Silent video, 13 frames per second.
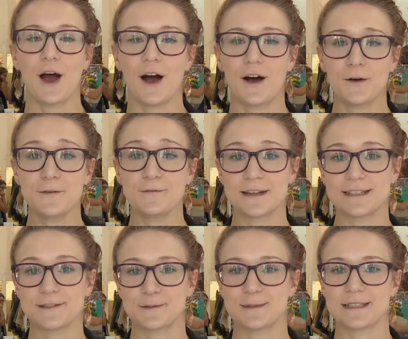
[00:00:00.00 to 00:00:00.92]
All
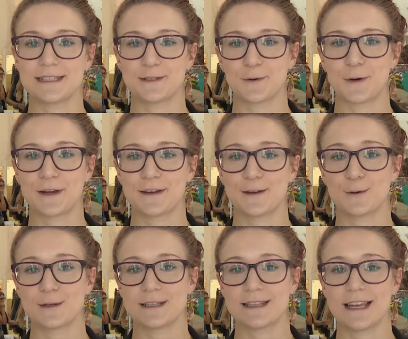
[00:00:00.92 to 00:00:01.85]
funds from the store
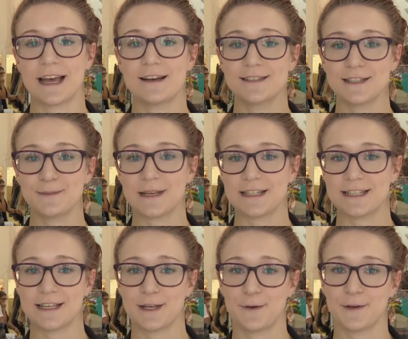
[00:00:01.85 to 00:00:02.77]
go to the
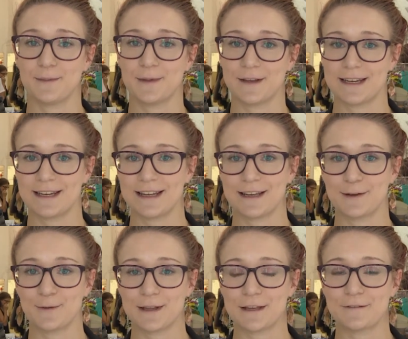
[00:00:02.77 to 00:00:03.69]
LGBTQ community,
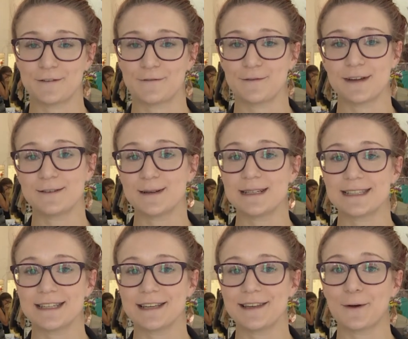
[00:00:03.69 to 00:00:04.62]
whether for
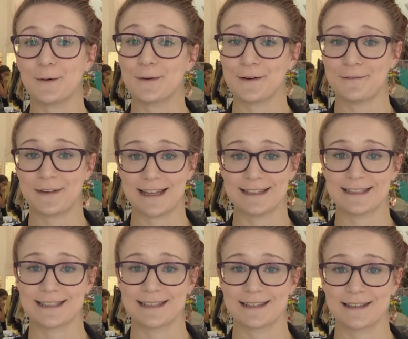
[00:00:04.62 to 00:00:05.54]
fundraising or
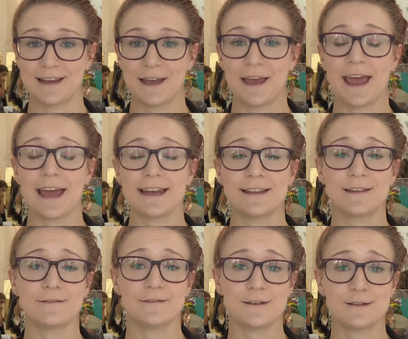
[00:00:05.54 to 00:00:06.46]
events. And in
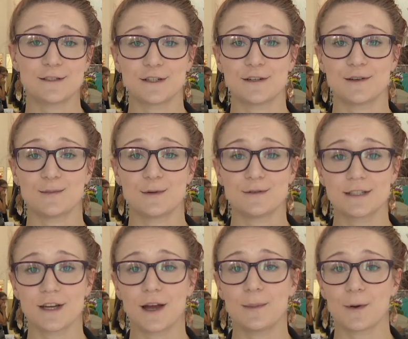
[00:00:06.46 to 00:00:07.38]
the future, Moose
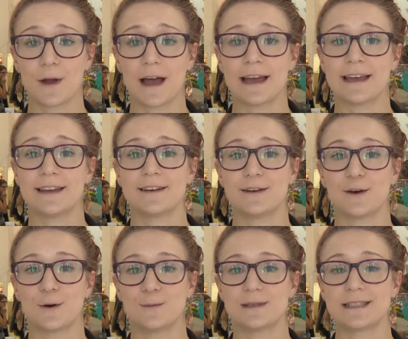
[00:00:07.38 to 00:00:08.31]
Jaw Pride
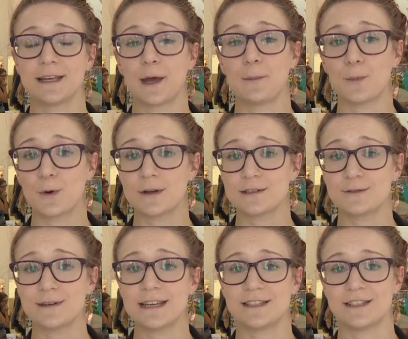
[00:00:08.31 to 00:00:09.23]
hopes to get more
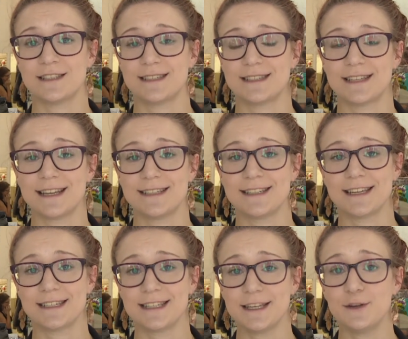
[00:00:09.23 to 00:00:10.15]
donations and to
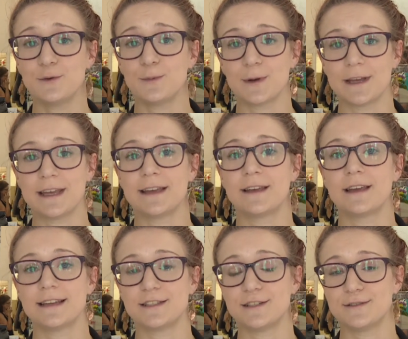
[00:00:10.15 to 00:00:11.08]
continue bringing
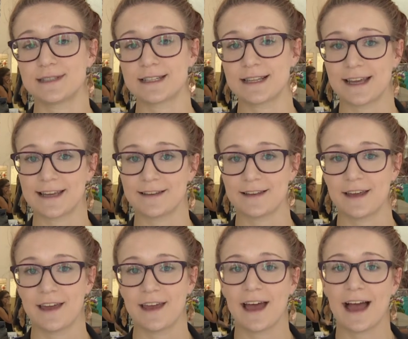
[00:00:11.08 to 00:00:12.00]
issues to light.
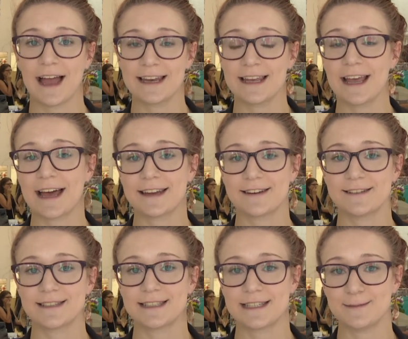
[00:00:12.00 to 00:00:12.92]
Heidi Atter,
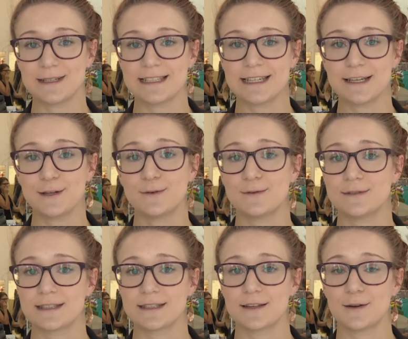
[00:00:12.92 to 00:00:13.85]
CBC
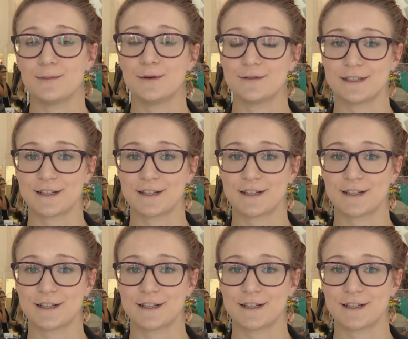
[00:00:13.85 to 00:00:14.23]
News, Moose